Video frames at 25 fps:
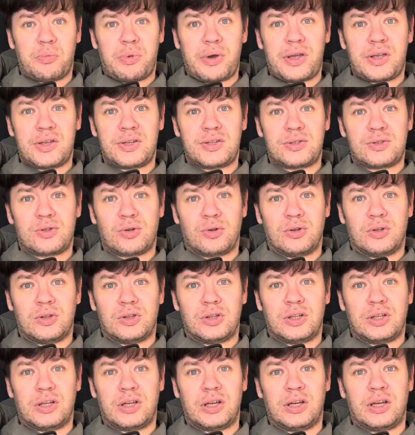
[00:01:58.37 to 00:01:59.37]
based
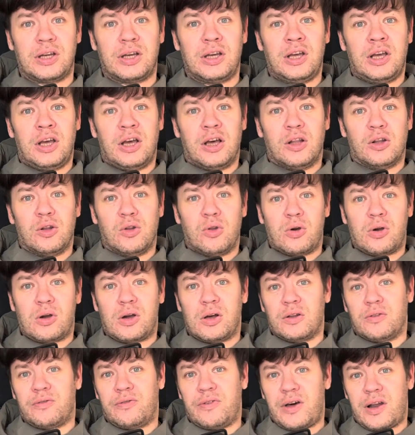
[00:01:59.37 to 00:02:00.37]
on the
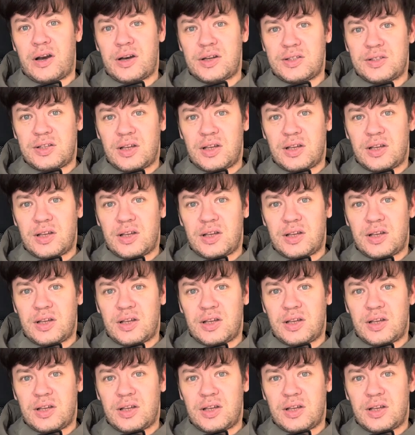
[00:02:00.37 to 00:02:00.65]
local first